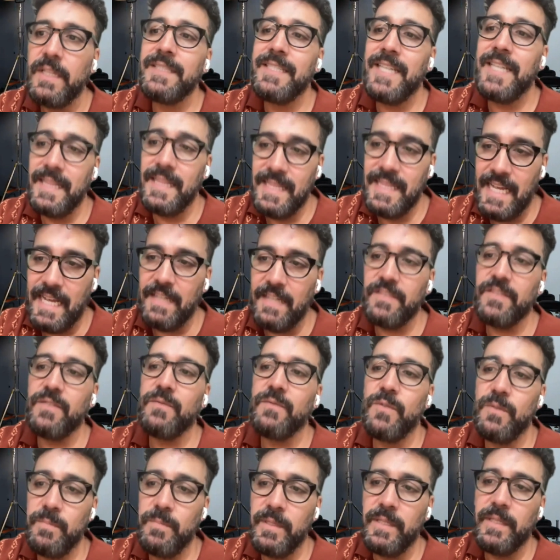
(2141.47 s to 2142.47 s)

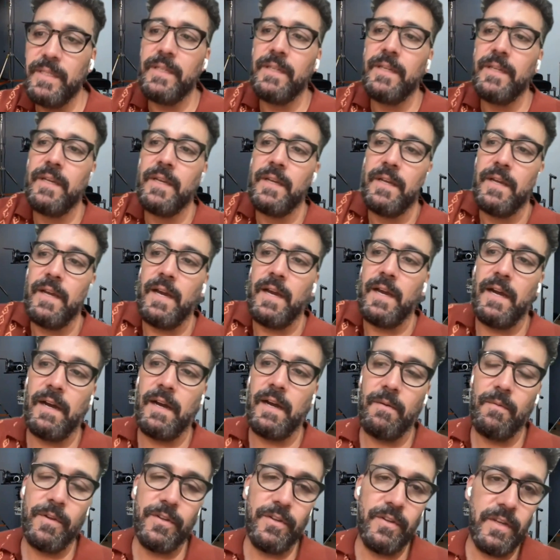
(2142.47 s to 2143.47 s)
10000 would be
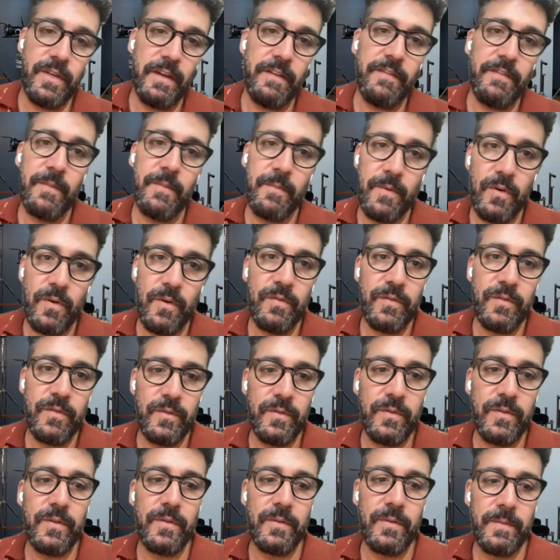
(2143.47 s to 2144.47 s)
uh, what you get from
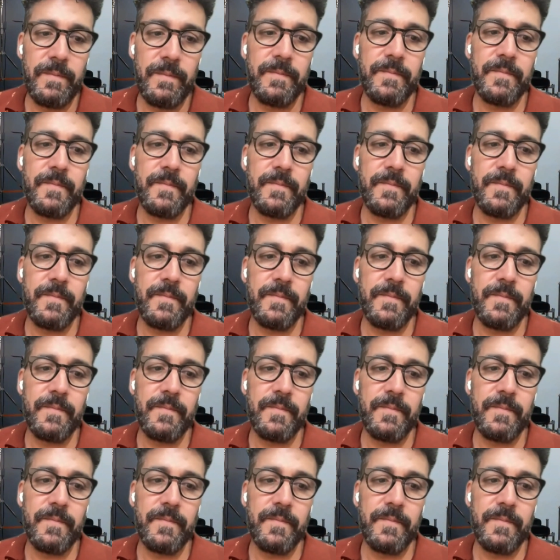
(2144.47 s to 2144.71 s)
Colfuturo